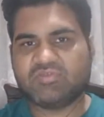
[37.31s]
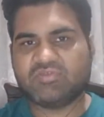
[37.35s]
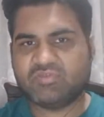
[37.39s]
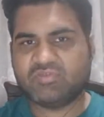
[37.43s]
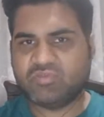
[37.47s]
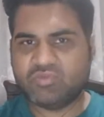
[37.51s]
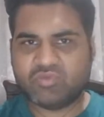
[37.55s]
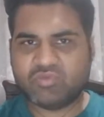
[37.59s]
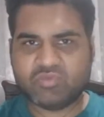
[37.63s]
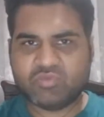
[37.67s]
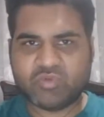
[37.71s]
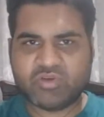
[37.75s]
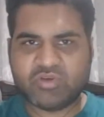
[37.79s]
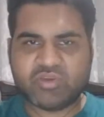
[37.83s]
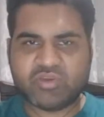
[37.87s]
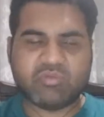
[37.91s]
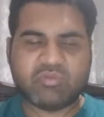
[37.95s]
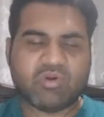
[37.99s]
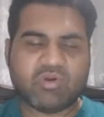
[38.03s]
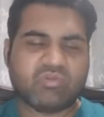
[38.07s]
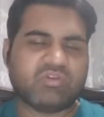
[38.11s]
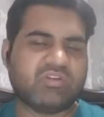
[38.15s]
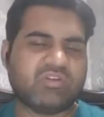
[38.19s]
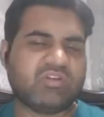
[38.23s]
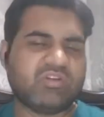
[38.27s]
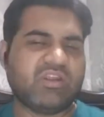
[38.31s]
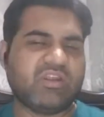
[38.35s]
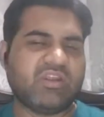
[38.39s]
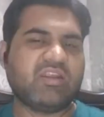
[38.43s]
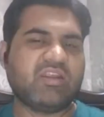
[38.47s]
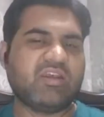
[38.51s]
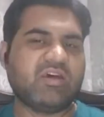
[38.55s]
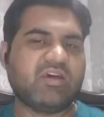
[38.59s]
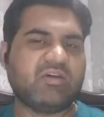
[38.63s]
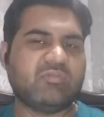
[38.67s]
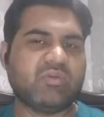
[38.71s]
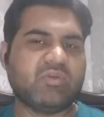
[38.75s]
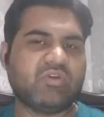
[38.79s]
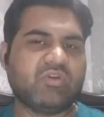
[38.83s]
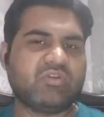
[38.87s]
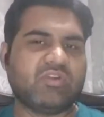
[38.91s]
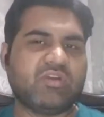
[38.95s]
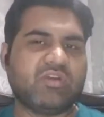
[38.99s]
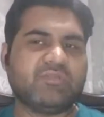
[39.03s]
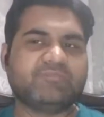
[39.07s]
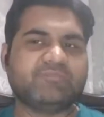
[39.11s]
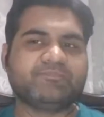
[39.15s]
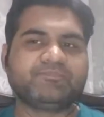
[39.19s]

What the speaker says: Don't worry about them.